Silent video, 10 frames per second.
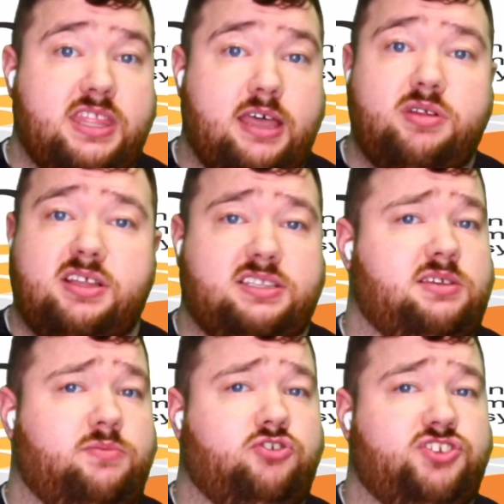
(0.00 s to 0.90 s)
them and not
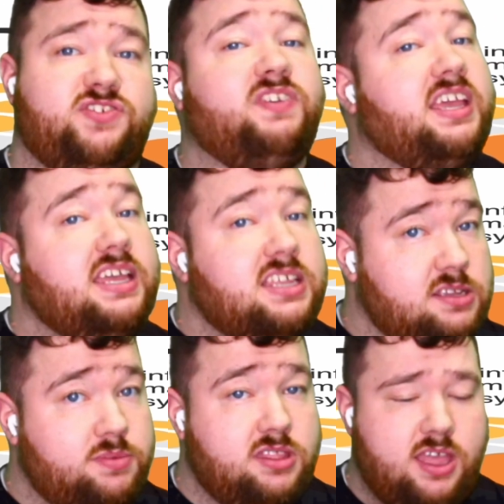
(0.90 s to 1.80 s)
someone just faking
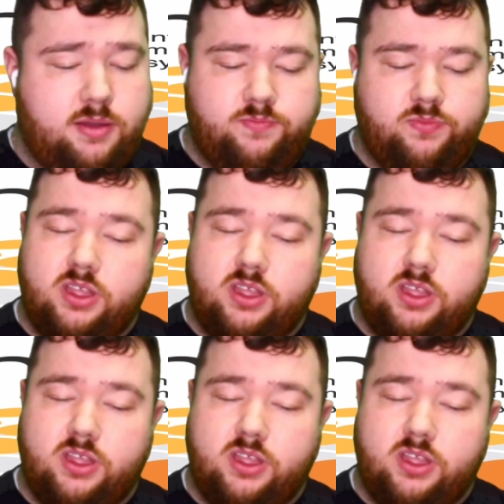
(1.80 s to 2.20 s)
to be them.